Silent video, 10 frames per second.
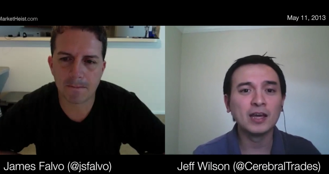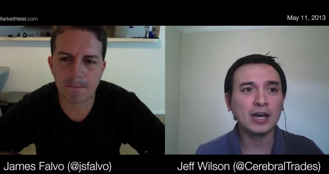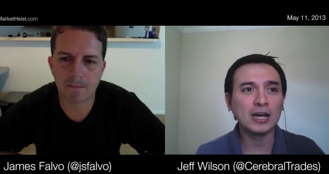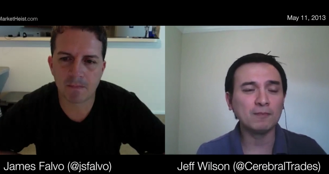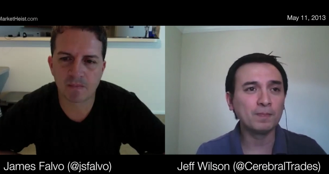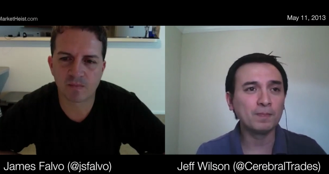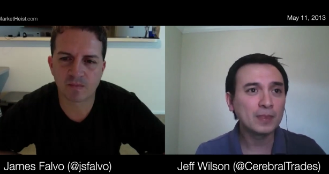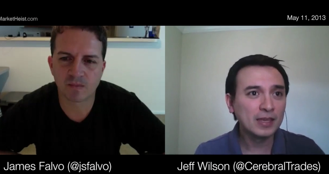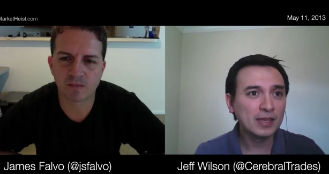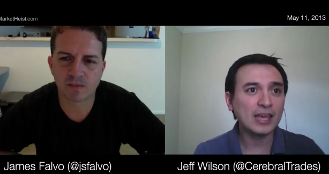
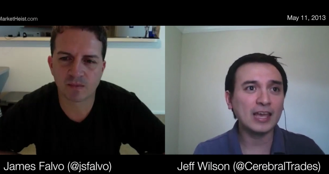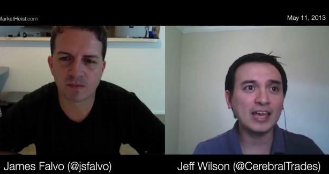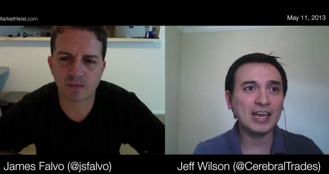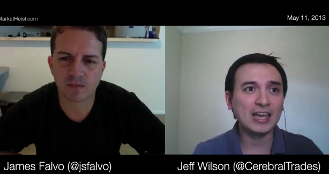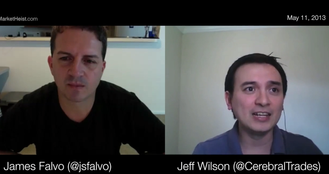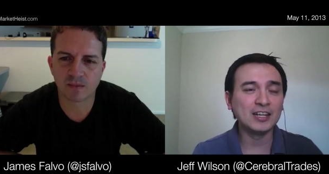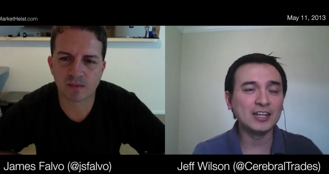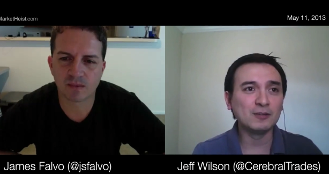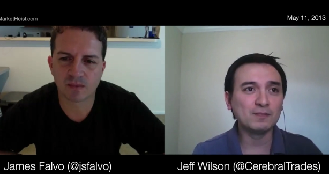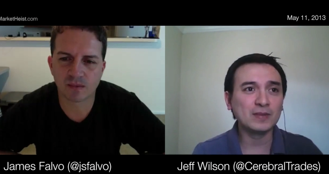Speaker 1: Um, and, you
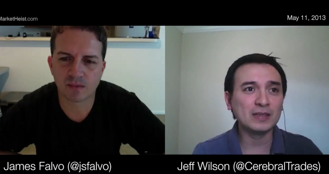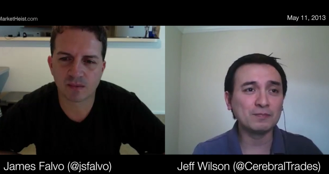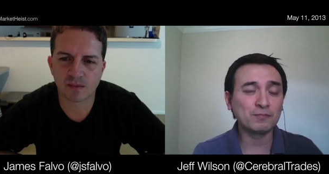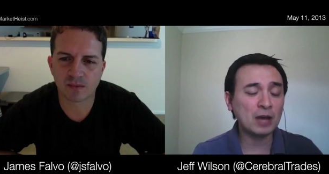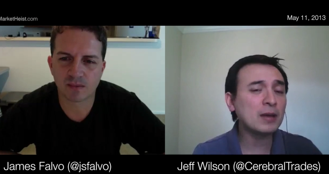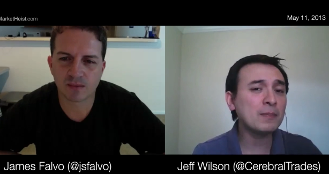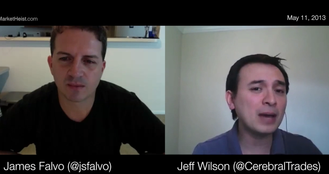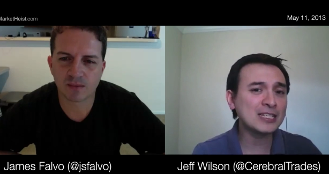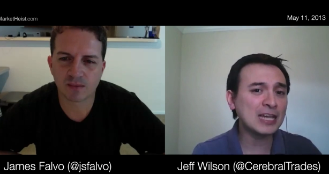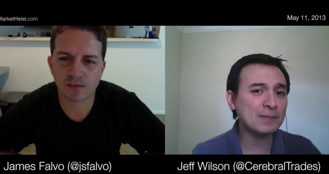know, probably a
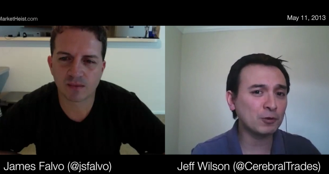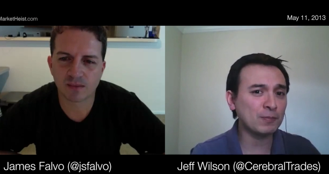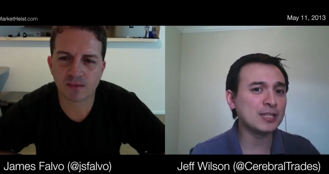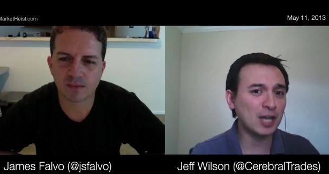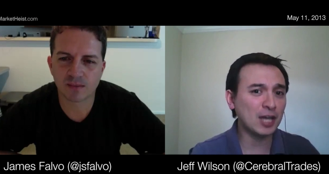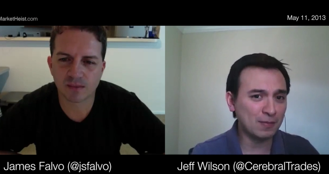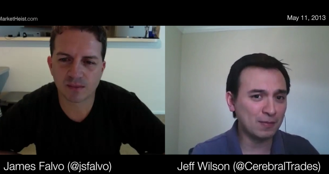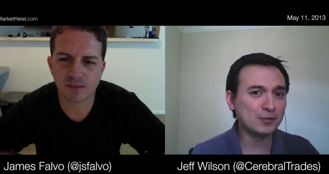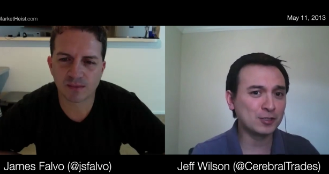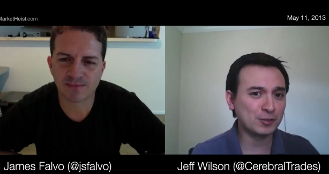bad time to quit my
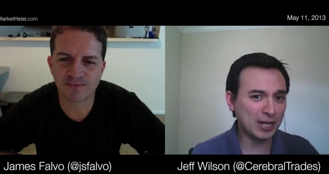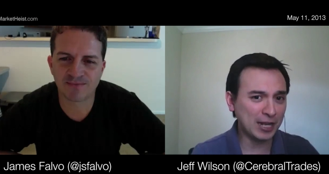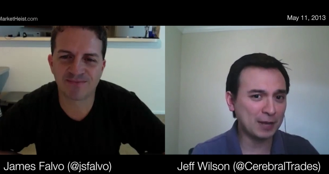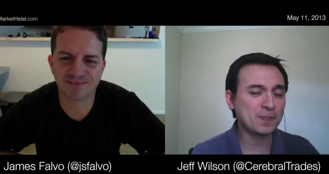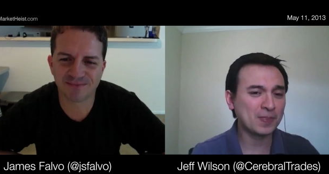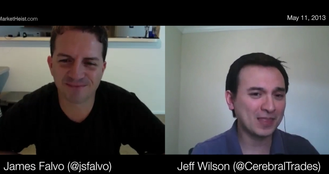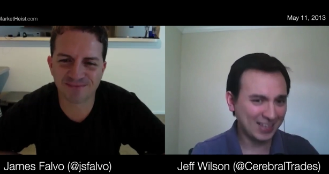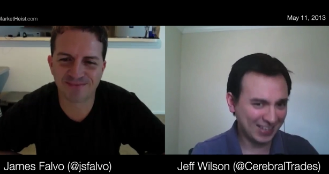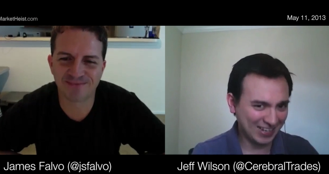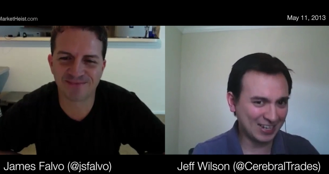job and do trading,
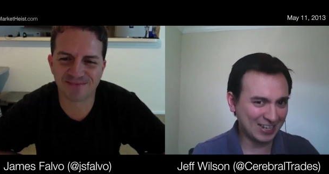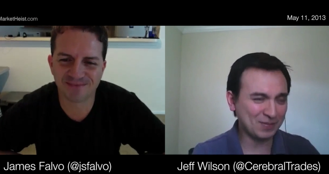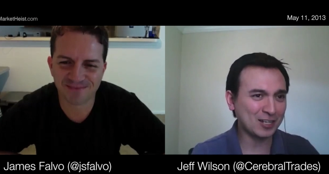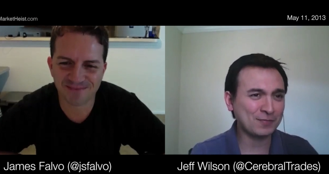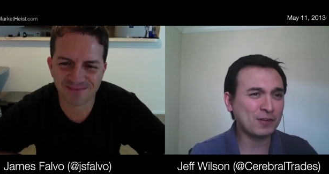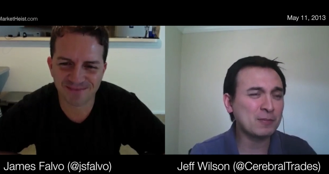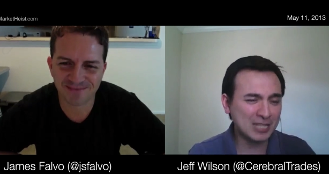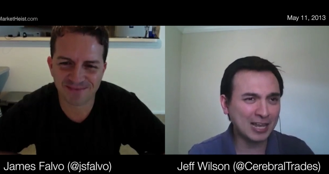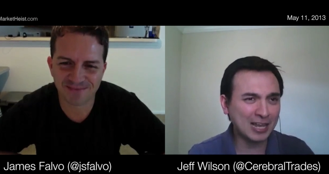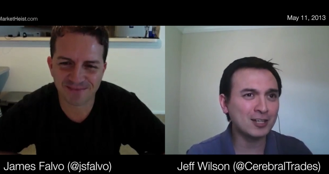um, you know,
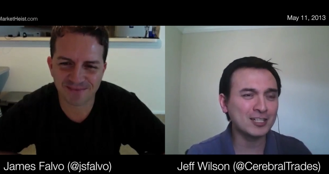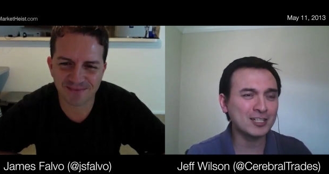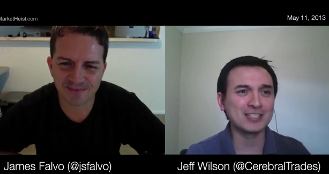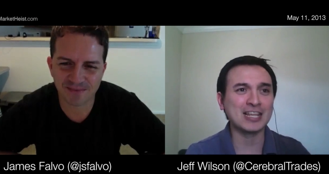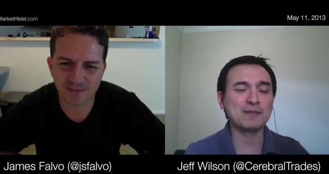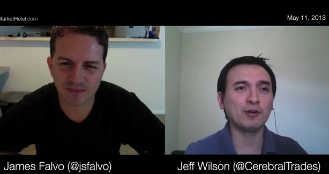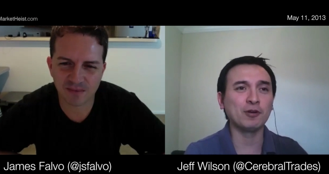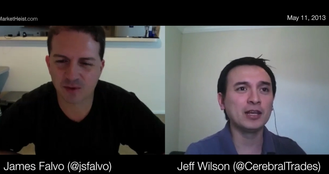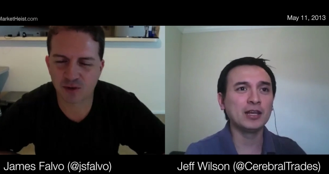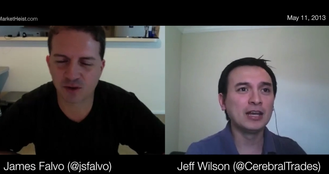from a psychological
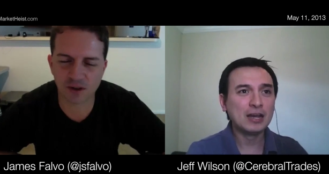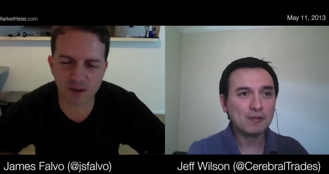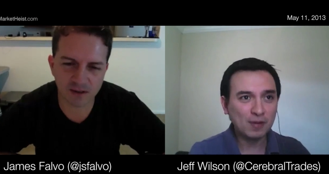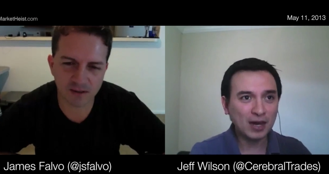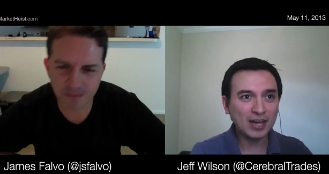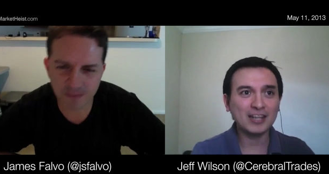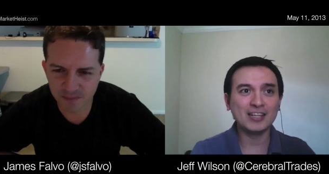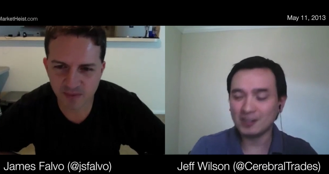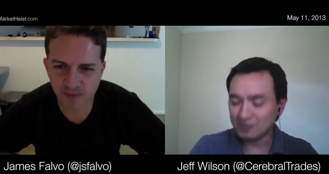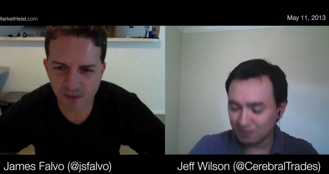standpoint. Sure. But,
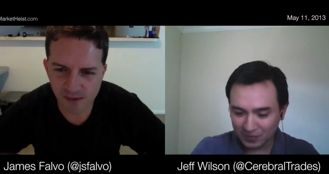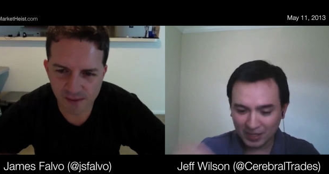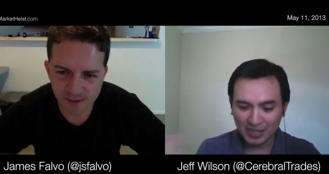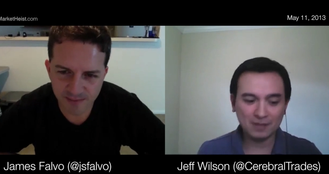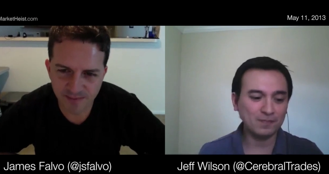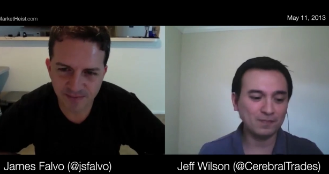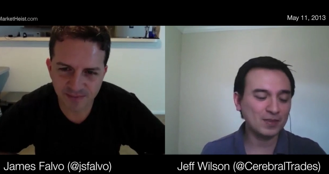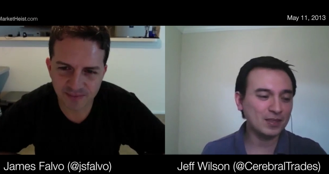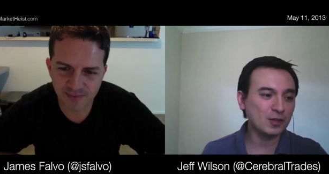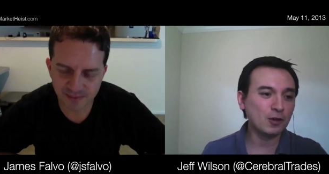you know,
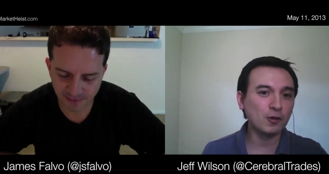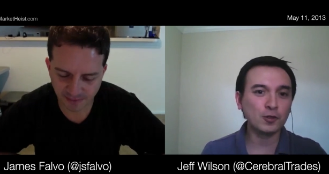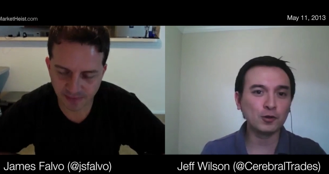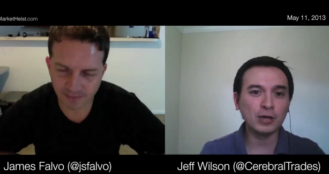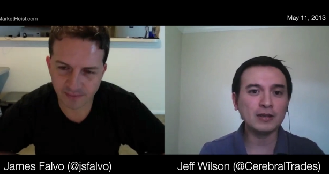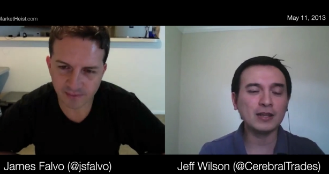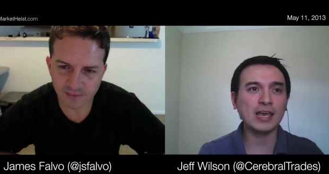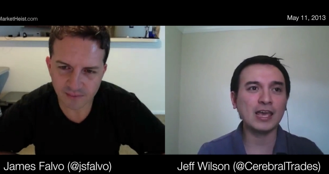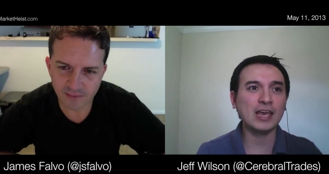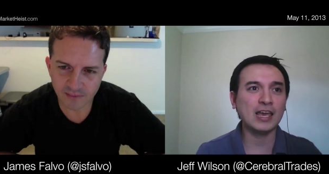um, you go through it
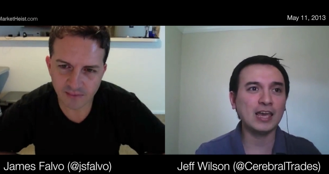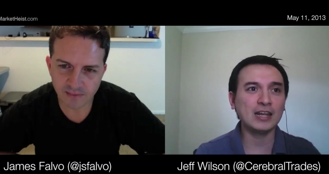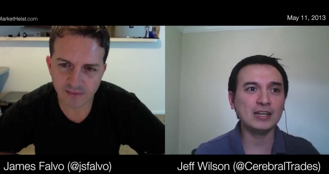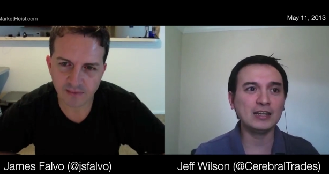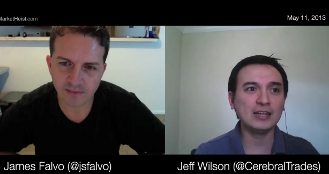and,